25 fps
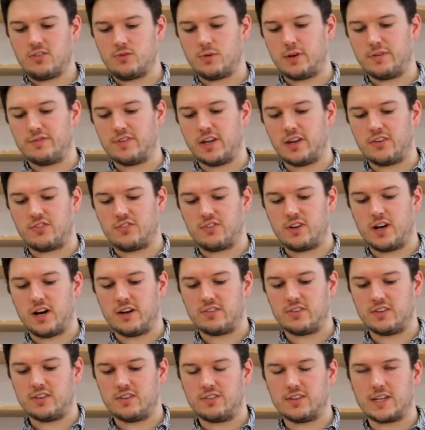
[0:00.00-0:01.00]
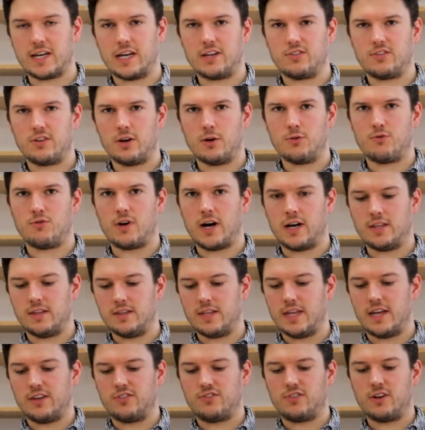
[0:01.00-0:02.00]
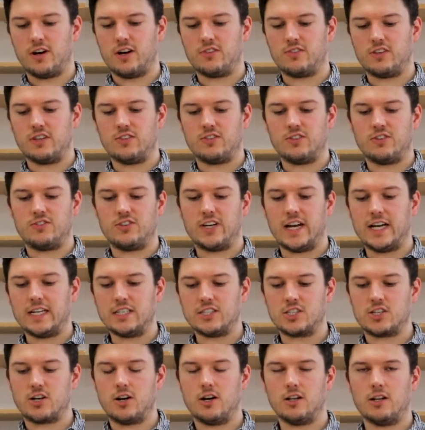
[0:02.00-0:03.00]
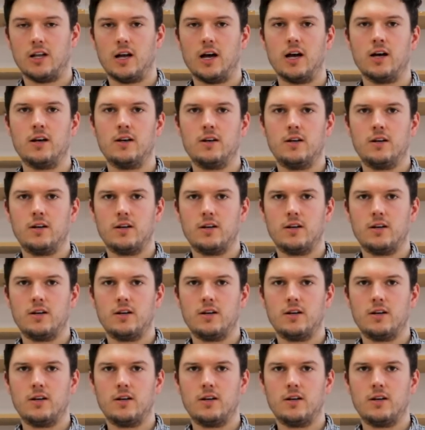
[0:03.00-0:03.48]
So if they're starting to get so dry that they're starting to change colour